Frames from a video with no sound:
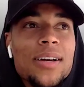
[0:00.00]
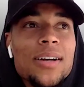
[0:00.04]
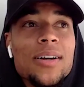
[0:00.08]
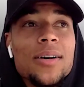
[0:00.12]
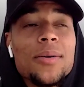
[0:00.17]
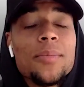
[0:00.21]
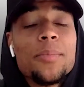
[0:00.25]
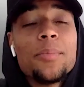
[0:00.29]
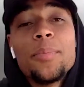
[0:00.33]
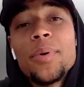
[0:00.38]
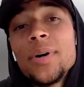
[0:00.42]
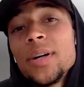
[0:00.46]

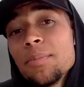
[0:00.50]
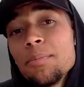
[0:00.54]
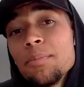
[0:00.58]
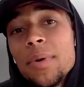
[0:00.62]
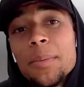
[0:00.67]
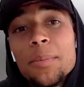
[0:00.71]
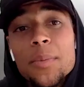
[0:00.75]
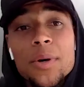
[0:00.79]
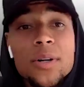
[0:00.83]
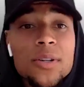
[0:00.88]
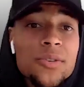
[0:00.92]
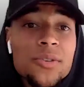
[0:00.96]
Um, but
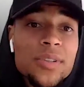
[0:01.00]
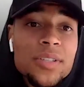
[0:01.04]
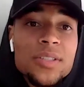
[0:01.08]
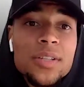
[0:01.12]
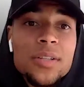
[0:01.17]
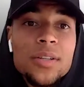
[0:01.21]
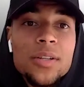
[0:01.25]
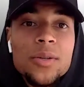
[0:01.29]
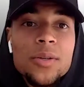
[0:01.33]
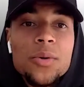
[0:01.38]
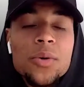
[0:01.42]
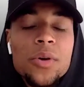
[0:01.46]
my mother is
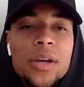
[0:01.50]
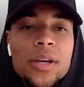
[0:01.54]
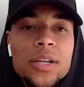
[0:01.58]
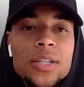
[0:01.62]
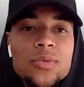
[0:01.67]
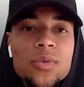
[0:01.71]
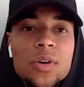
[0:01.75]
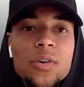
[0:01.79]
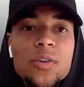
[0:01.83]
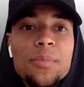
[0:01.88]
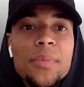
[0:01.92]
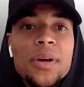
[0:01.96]
in the UK
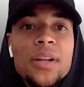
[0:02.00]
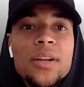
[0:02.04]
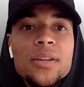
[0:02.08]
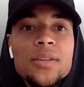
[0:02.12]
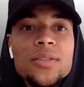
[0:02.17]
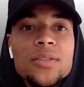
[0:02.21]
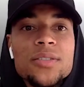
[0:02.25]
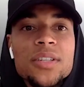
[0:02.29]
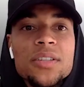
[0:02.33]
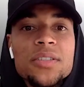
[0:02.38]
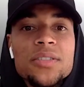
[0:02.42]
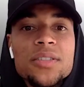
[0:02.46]
as well, my
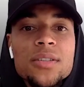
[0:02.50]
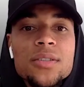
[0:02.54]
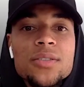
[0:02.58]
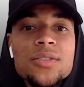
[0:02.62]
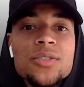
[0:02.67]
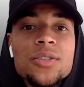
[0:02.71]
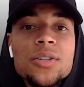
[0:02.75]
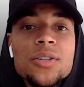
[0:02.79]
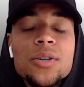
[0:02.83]
little sister.